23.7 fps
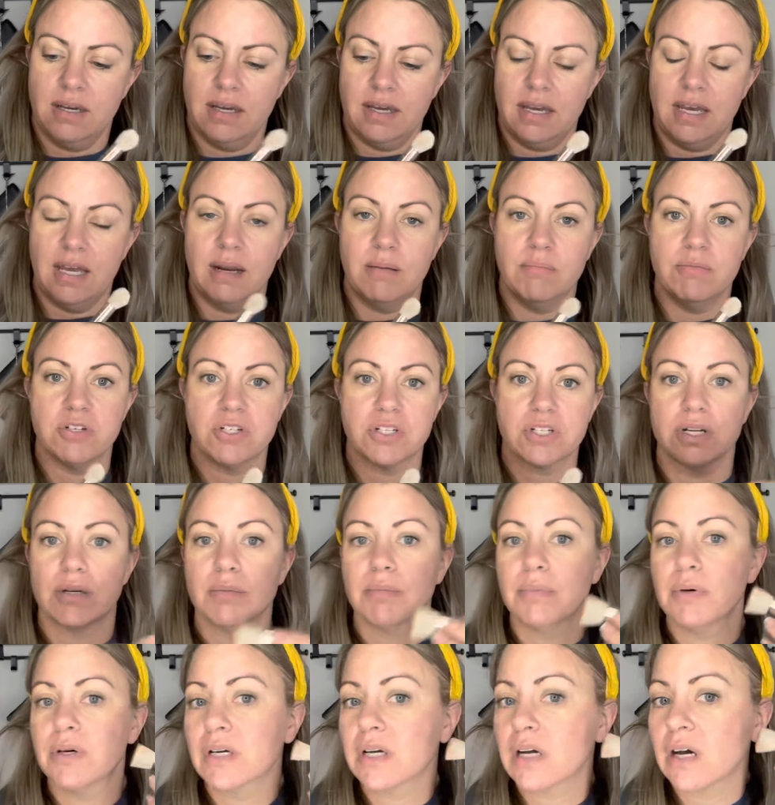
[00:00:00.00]
And I'm just going to
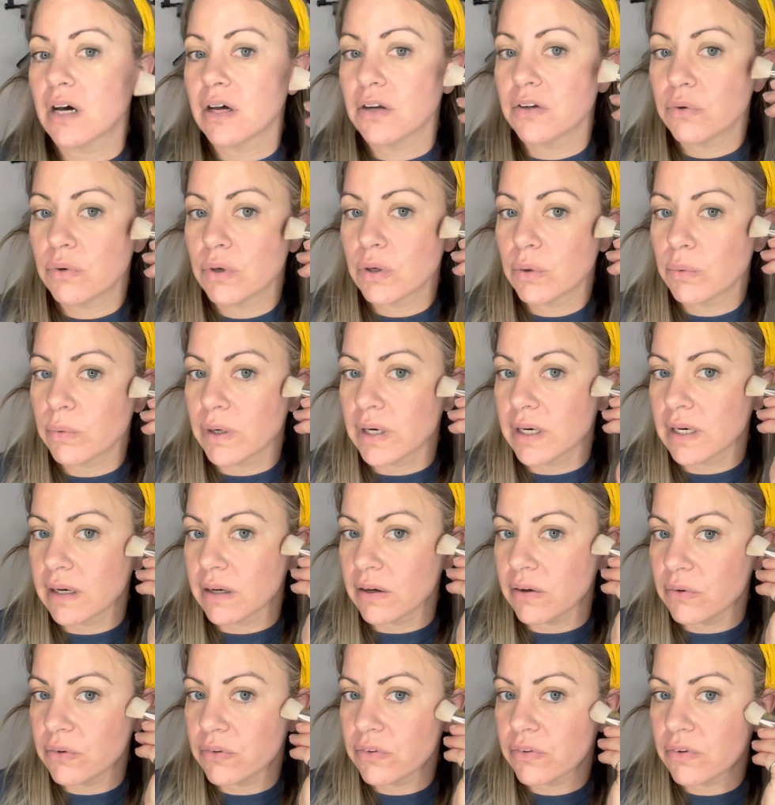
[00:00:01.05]
put contour where it
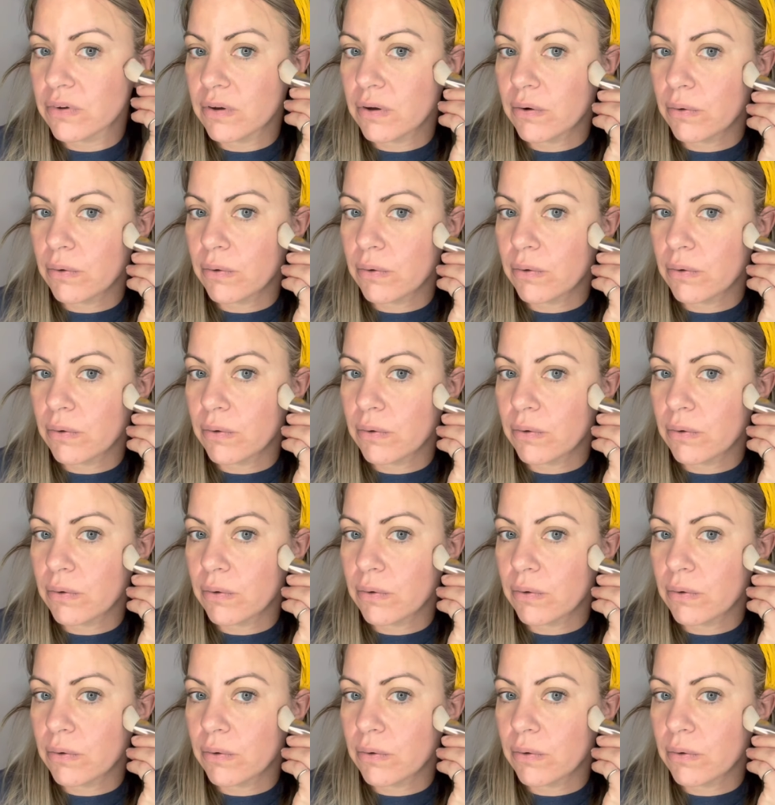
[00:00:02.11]
goes,